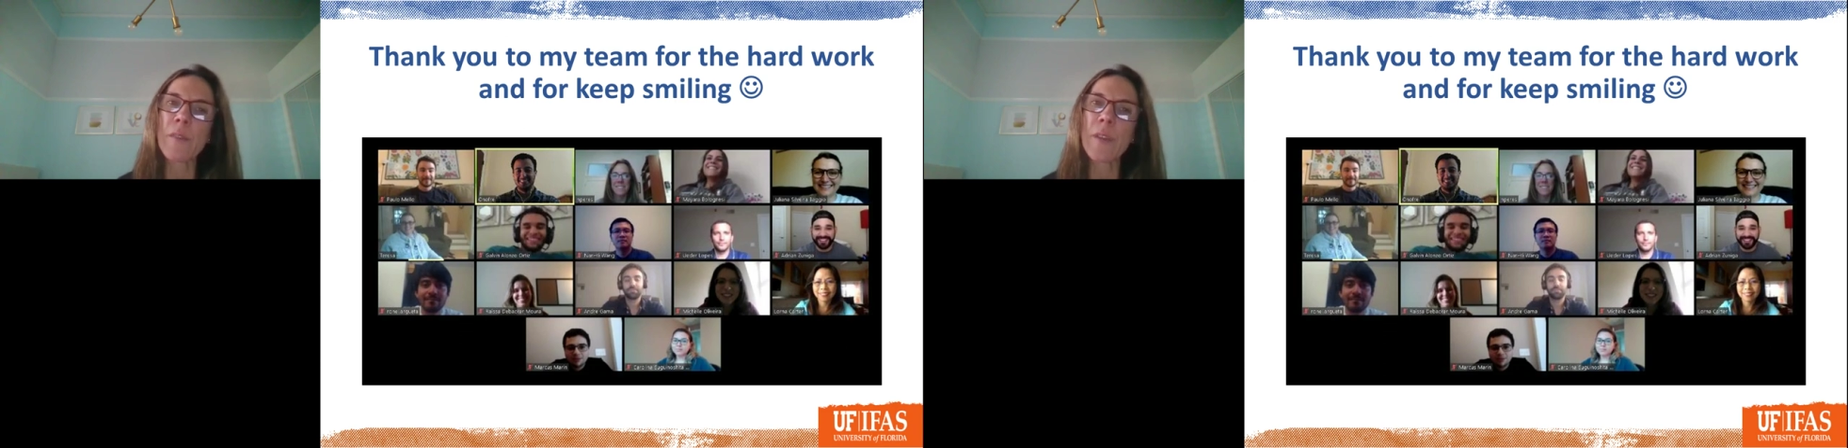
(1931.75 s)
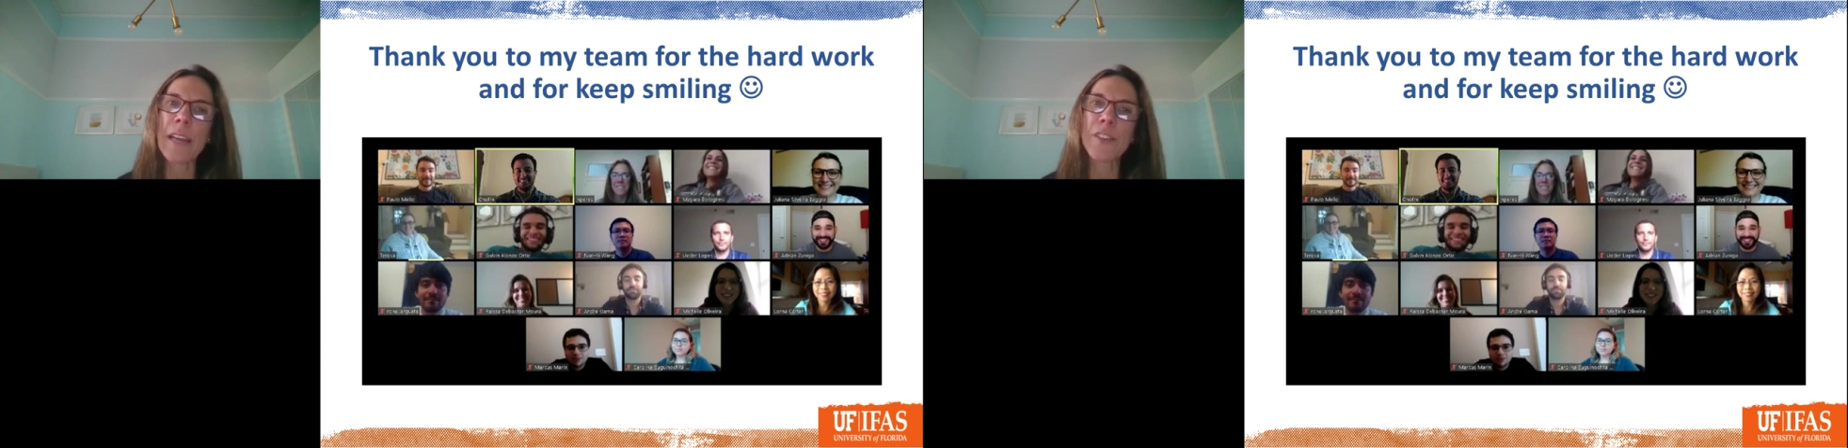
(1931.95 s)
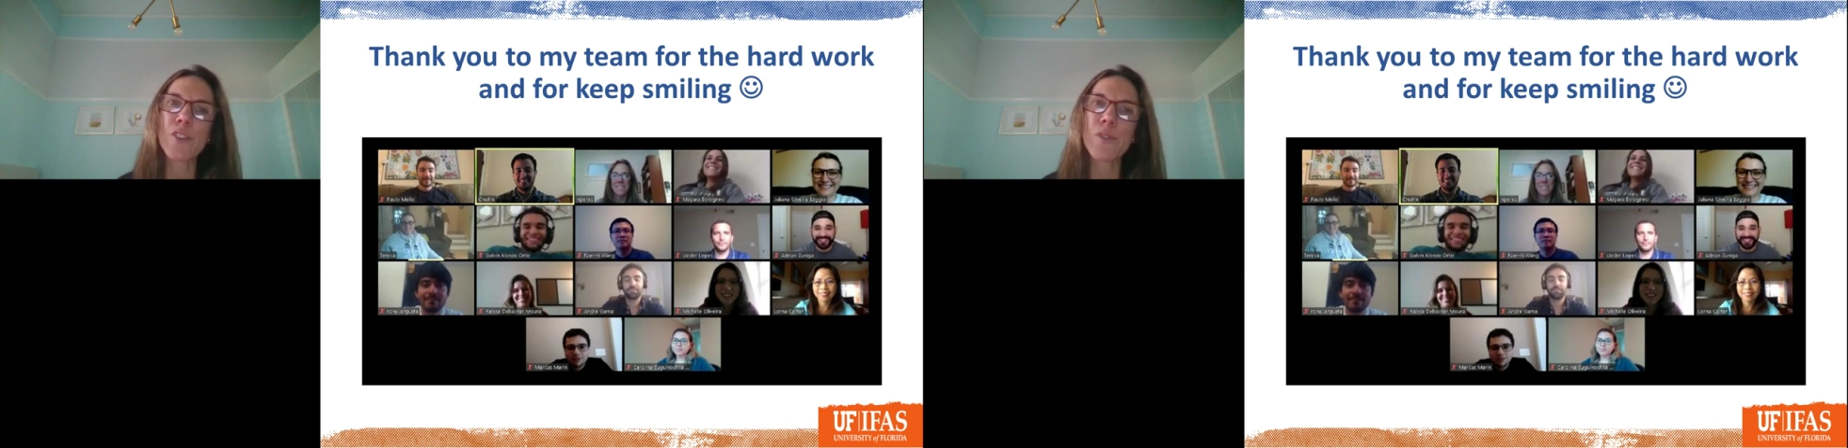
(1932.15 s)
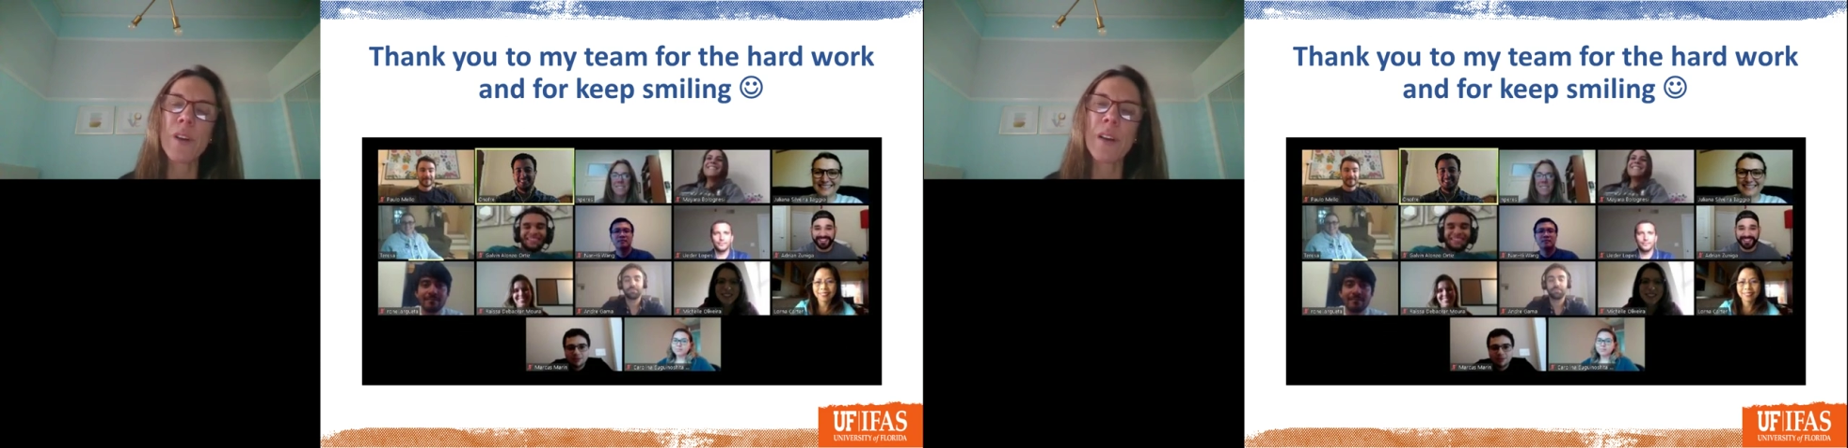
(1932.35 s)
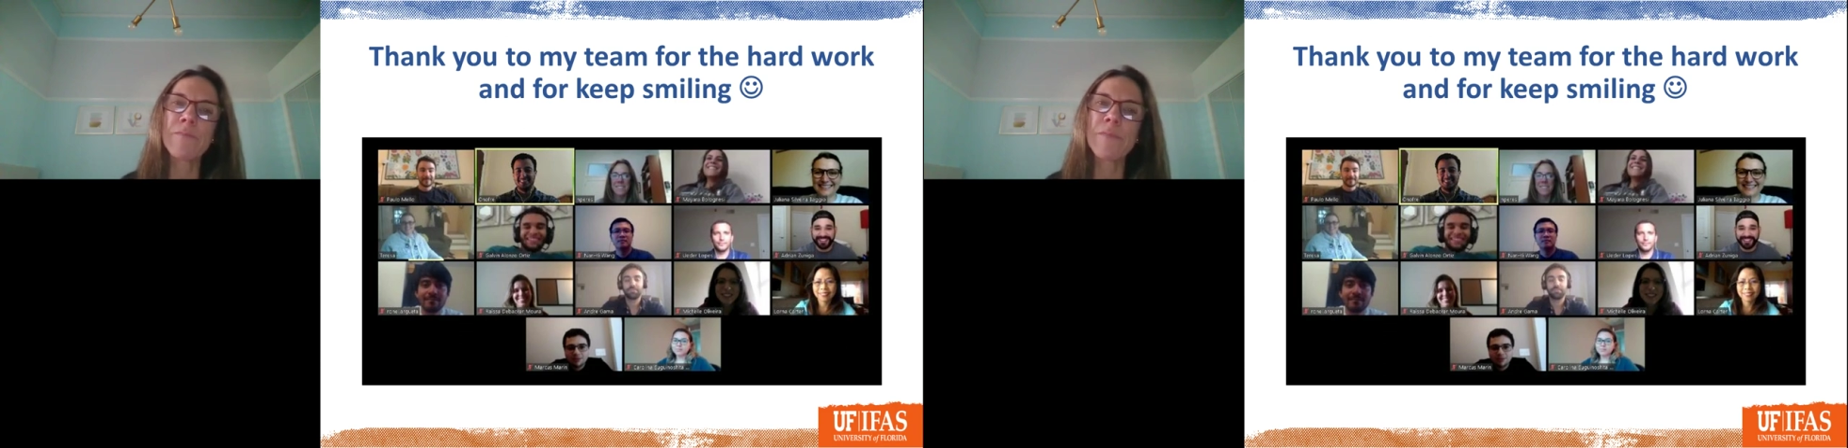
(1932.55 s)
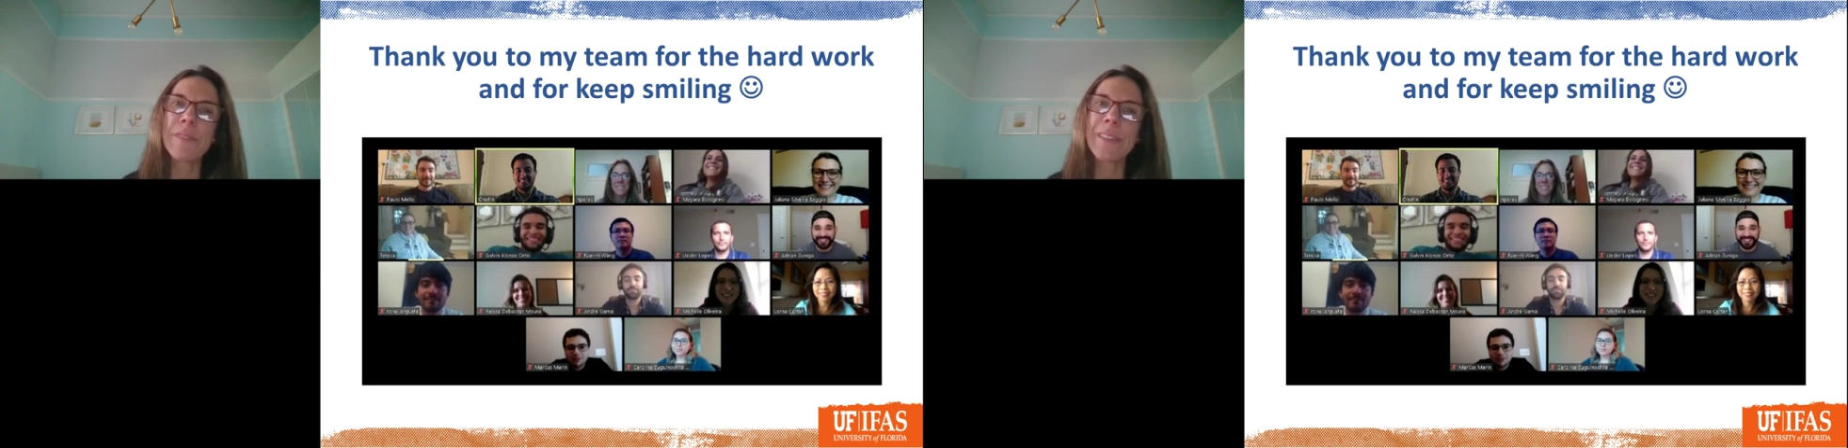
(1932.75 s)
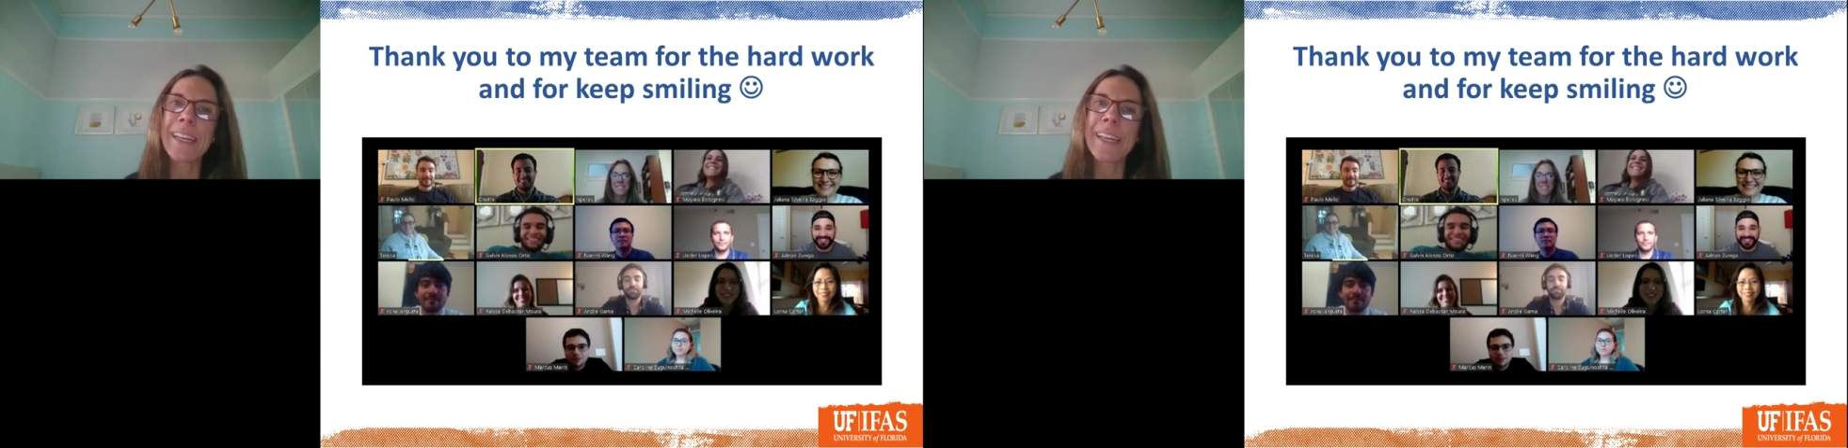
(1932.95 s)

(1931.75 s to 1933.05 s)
would like to